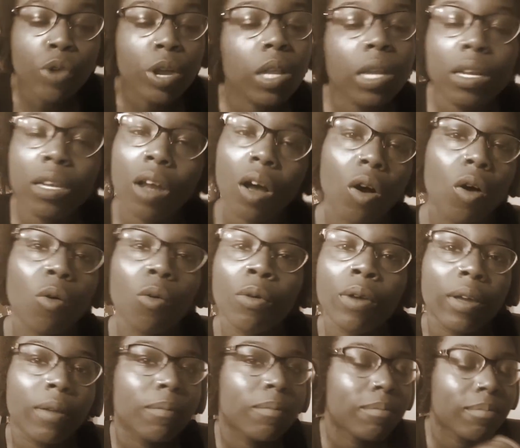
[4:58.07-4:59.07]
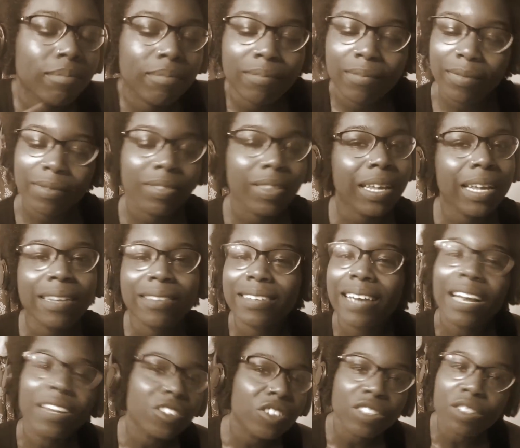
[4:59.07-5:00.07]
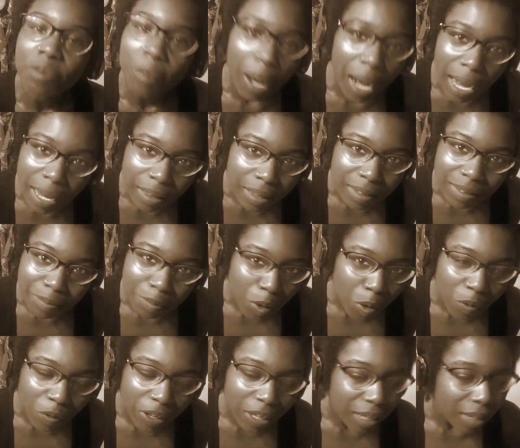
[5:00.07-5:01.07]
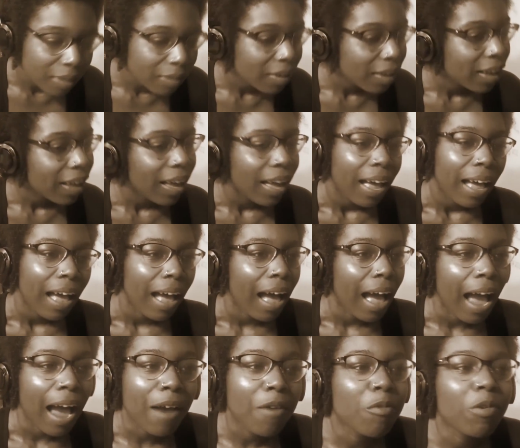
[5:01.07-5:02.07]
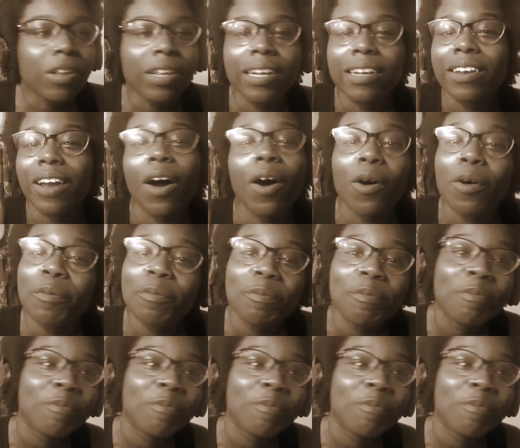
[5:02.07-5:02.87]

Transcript: really know the intentions behind this movie. I really don't.